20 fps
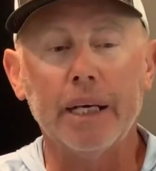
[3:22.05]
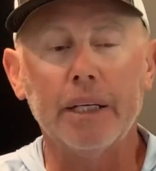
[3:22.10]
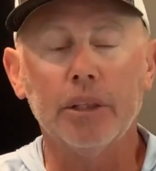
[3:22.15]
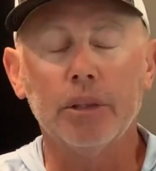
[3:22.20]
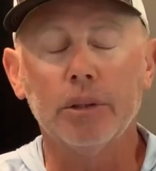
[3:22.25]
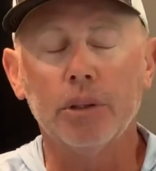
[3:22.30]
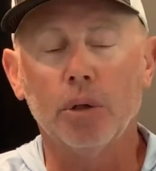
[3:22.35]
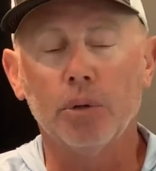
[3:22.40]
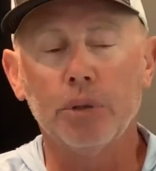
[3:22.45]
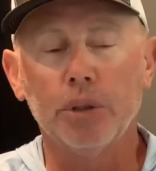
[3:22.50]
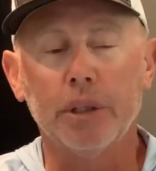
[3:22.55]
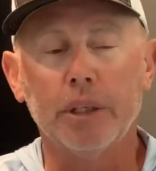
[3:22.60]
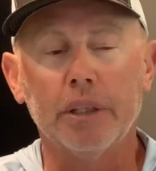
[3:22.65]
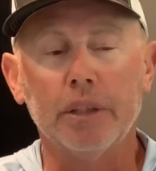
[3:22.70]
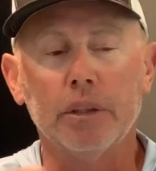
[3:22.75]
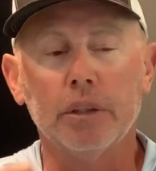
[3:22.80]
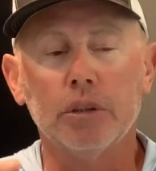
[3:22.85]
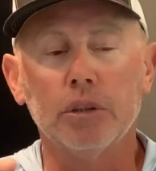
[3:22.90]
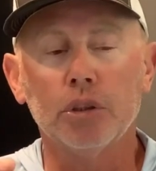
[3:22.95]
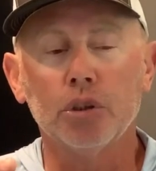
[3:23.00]
You
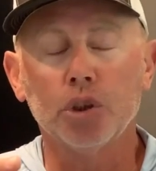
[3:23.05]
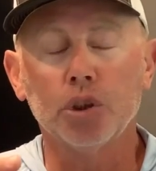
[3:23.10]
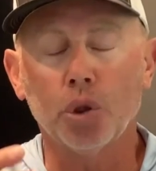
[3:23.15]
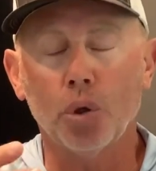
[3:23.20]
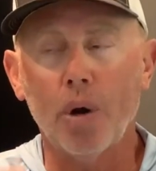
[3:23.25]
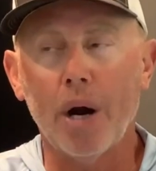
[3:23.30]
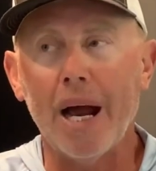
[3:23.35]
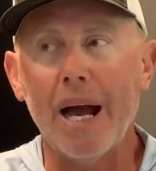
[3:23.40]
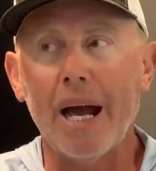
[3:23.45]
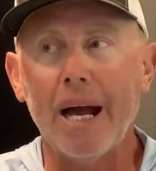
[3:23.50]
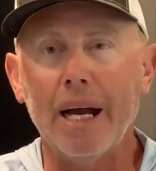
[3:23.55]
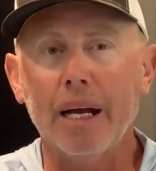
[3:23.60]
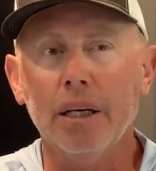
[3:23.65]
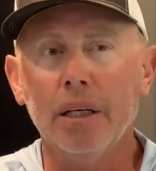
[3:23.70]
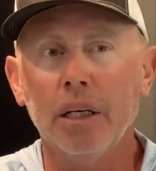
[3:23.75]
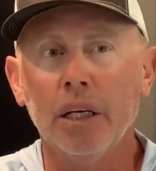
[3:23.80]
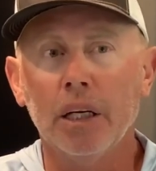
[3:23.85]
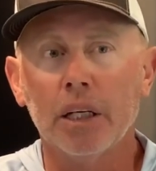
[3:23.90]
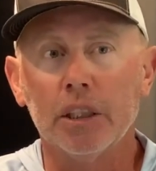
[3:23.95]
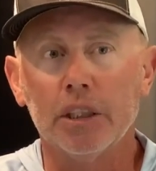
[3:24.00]
can try
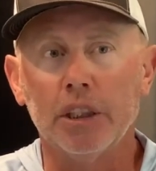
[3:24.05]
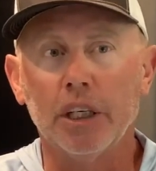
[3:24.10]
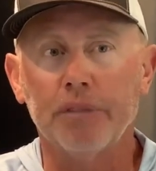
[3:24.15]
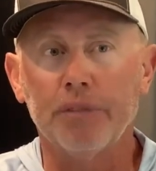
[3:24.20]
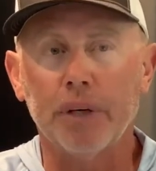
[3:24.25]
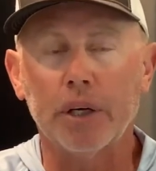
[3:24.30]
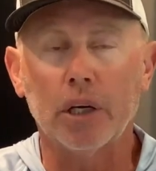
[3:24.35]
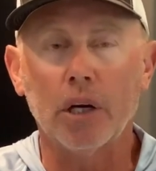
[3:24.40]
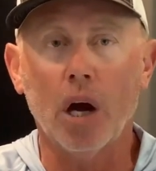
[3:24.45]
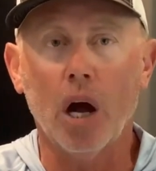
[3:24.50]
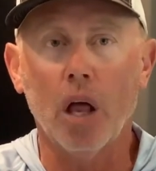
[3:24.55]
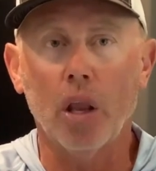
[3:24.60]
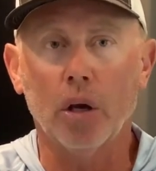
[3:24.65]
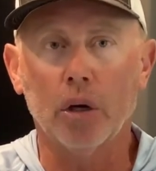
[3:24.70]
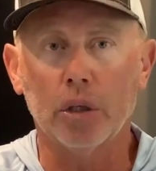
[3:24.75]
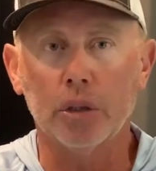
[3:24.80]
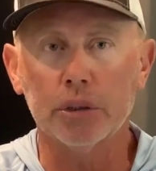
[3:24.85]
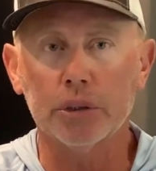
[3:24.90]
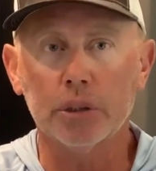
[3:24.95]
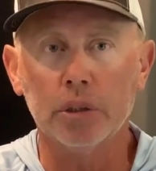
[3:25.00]
different
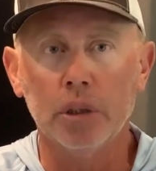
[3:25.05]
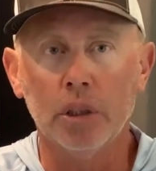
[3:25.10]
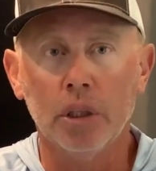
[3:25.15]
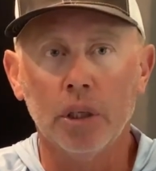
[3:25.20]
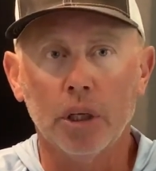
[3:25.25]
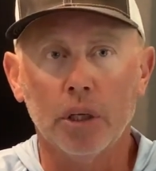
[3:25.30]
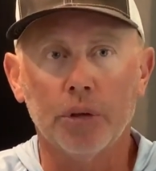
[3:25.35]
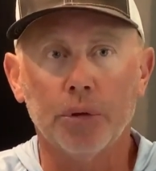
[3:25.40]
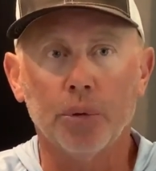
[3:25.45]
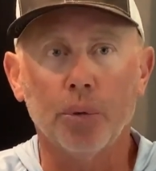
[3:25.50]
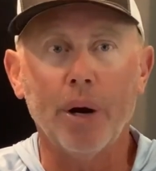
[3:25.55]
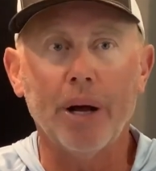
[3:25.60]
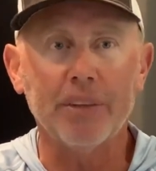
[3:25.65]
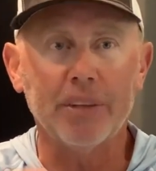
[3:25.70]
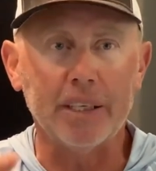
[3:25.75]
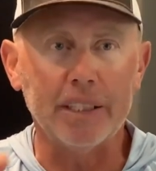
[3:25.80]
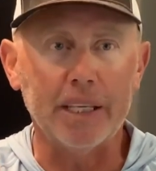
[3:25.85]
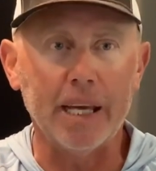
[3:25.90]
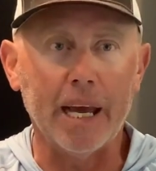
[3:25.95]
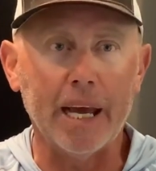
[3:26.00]
colors throughout the
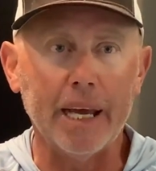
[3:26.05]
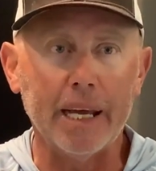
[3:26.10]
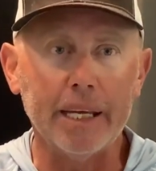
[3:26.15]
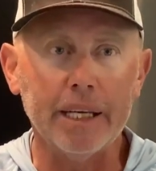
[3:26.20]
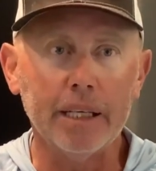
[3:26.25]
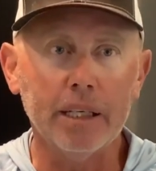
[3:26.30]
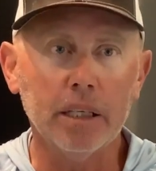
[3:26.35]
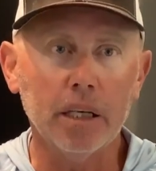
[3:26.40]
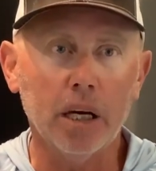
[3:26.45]
day